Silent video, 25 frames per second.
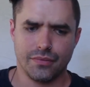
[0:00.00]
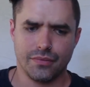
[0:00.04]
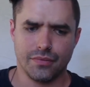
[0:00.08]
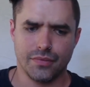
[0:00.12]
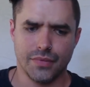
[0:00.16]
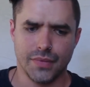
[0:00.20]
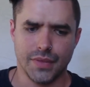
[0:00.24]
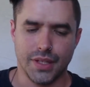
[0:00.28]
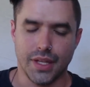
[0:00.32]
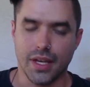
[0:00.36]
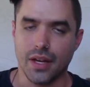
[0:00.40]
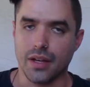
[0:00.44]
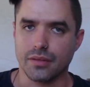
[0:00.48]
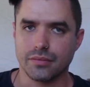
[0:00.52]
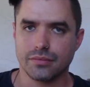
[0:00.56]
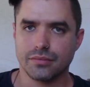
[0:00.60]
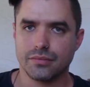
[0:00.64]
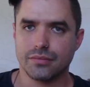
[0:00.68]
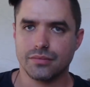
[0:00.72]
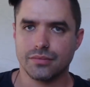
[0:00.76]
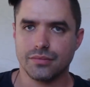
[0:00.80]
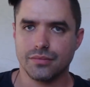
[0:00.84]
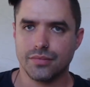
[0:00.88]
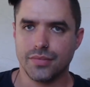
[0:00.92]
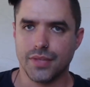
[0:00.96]
yeah,
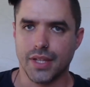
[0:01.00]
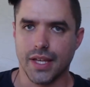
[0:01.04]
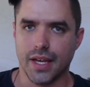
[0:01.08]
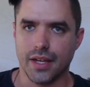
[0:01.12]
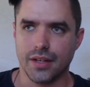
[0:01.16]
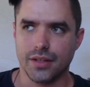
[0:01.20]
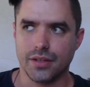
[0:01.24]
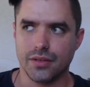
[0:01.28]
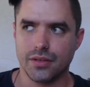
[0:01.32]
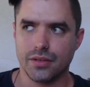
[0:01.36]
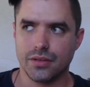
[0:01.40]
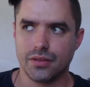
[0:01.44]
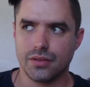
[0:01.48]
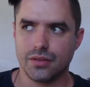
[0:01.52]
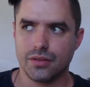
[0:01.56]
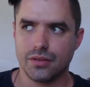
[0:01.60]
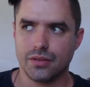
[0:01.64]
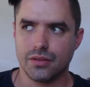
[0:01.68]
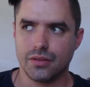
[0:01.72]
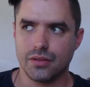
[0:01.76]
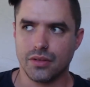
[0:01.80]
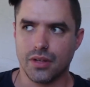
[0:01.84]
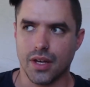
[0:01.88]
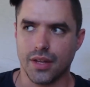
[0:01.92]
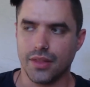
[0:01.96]
they added,
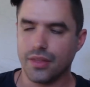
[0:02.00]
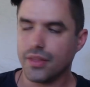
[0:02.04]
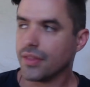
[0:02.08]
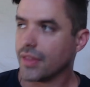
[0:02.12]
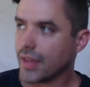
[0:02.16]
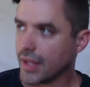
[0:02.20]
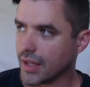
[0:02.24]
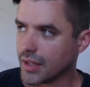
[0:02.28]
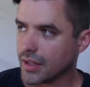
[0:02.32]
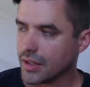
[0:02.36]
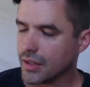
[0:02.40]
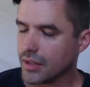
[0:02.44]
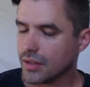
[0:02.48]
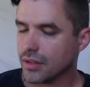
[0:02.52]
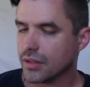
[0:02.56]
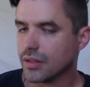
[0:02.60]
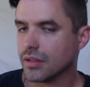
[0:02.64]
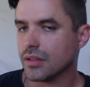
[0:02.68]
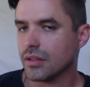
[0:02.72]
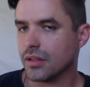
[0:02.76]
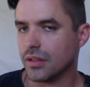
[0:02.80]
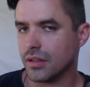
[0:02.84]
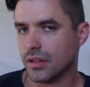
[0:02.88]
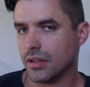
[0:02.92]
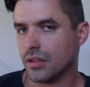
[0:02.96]
I think,
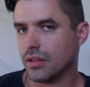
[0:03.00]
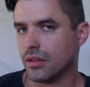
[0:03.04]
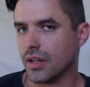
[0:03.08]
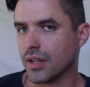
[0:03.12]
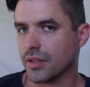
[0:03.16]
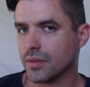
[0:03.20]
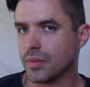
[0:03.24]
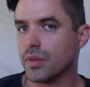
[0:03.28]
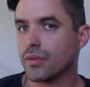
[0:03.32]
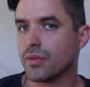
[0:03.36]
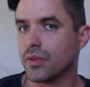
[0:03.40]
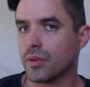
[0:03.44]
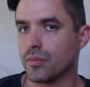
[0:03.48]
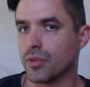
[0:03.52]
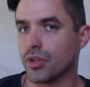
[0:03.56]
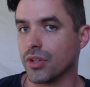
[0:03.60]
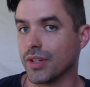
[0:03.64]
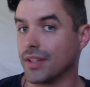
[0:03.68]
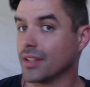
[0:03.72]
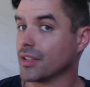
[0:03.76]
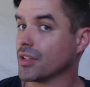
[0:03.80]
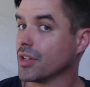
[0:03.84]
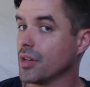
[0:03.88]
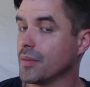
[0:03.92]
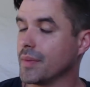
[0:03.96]
correct me if I'm wrong
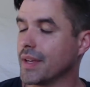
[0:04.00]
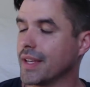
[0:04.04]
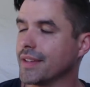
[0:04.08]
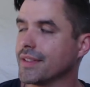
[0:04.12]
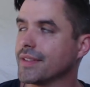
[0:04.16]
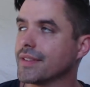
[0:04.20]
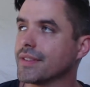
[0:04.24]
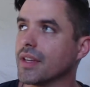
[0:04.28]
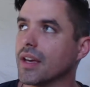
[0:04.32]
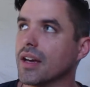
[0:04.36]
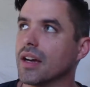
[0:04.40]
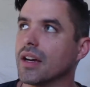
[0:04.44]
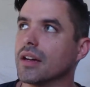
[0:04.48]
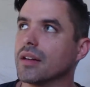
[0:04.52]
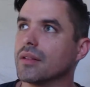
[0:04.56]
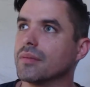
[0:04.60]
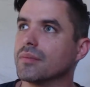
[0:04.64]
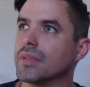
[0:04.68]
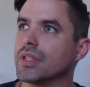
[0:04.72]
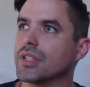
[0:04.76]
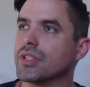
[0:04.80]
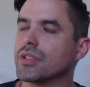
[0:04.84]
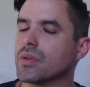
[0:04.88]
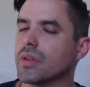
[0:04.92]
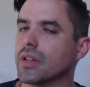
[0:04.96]
in the comments,
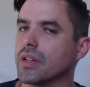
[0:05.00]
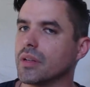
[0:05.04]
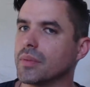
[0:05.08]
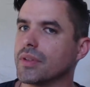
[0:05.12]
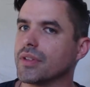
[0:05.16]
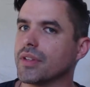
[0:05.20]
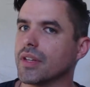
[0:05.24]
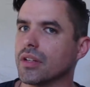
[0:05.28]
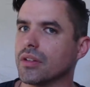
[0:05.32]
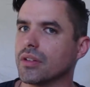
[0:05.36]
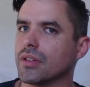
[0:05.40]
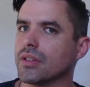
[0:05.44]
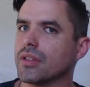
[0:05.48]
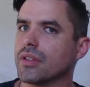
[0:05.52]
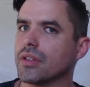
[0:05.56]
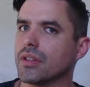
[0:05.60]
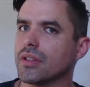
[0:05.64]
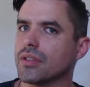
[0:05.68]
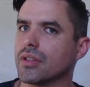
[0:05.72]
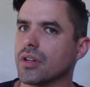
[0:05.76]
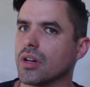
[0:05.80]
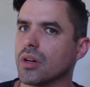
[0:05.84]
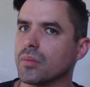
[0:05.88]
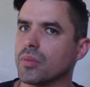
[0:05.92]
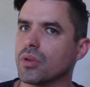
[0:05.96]
but 20% onto the
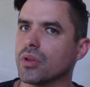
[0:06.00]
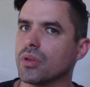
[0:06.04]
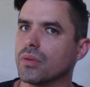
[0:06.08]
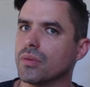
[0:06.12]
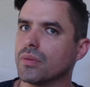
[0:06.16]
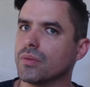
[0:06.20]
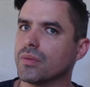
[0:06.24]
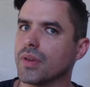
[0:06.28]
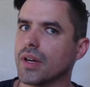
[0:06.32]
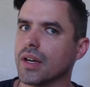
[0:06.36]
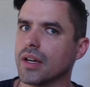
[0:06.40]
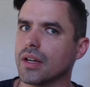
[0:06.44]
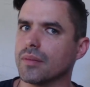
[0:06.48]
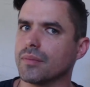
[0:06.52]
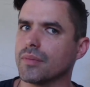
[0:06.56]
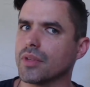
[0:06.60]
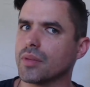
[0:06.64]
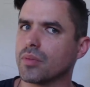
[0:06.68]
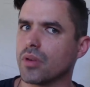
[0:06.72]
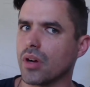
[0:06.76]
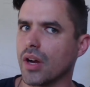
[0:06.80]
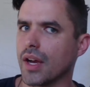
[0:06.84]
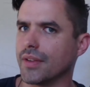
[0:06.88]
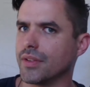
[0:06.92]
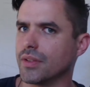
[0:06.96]
top of the
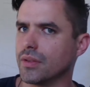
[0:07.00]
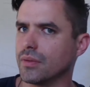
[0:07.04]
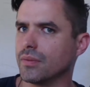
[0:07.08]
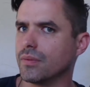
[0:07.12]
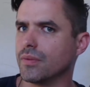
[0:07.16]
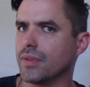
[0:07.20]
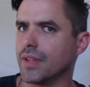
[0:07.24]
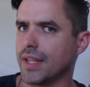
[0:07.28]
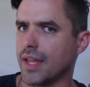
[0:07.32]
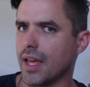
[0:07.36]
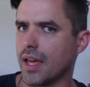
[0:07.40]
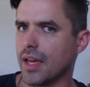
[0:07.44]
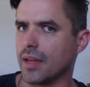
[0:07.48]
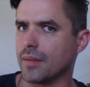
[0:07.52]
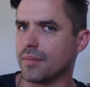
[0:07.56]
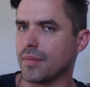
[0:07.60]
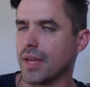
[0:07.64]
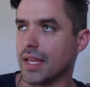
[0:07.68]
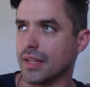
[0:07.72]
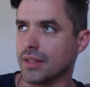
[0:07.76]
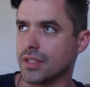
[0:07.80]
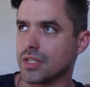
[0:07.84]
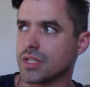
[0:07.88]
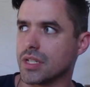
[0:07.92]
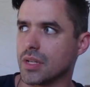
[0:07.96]
price of the game
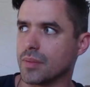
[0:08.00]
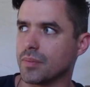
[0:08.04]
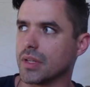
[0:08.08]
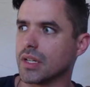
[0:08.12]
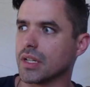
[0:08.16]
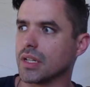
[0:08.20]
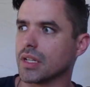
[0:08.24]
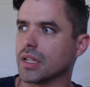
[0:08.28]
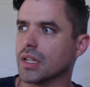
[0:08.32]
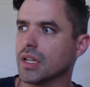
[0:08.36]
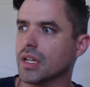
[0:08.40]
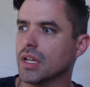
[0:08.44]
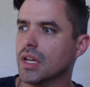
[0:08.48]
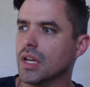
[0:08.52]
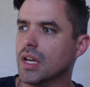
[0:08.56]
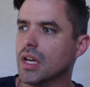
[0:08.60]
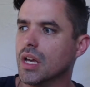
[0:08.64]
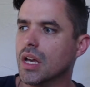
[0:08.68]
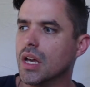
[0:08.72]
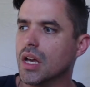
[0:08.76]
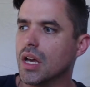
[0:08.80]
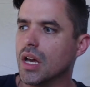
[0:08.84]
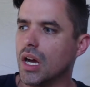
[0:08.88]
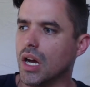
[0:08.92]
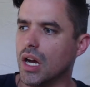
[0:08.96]
and the shipping
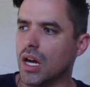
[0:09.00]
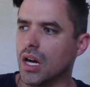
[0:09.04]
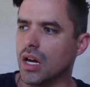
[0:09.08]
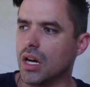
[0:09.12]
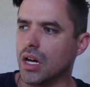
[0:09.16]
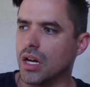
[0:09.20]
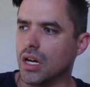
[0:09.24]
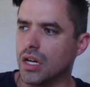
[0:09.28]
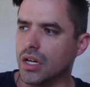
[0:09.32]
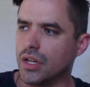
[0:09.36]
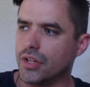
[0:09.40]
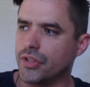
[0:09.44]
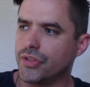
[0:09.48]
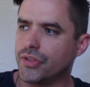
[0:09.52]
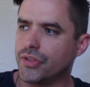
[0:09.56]
to